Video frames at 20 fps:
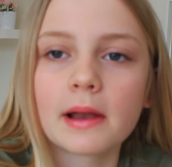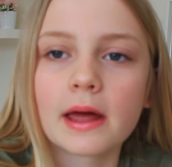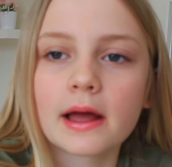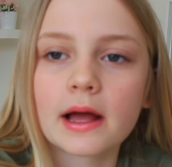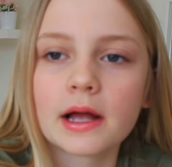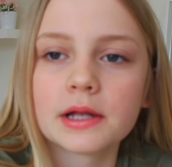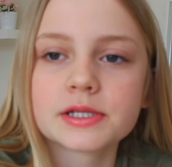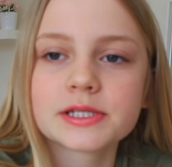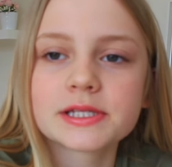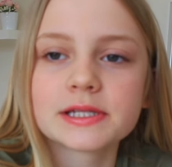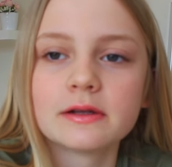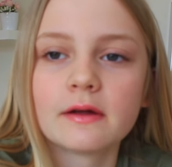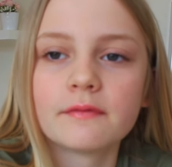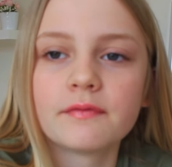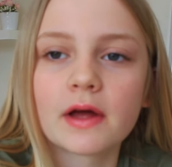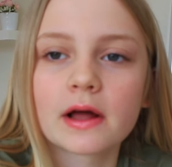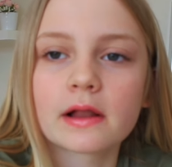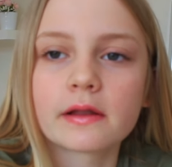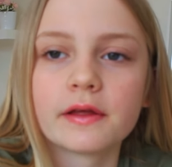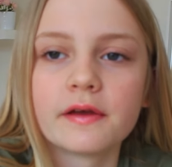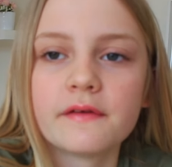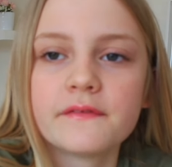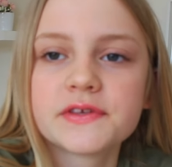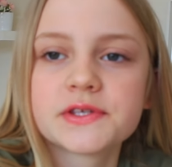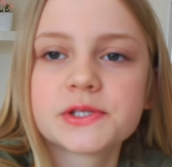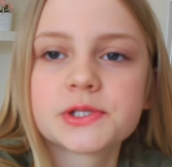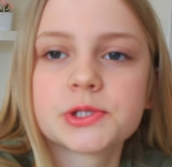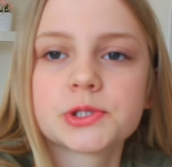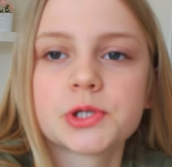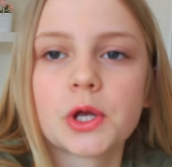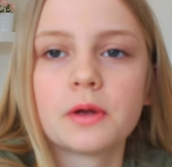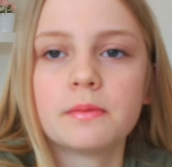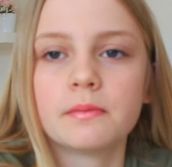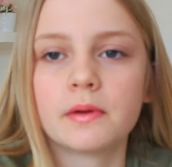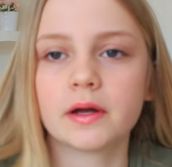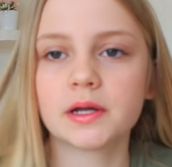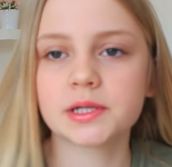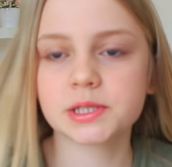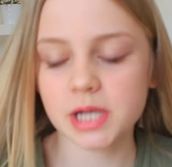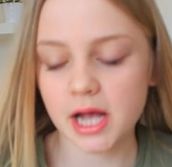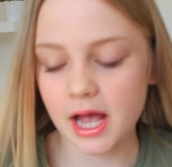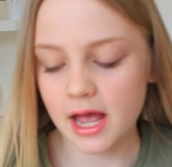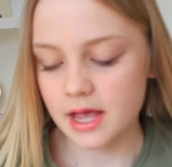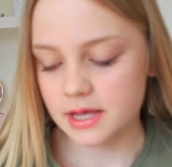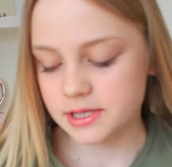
Like I just love their clothes so much.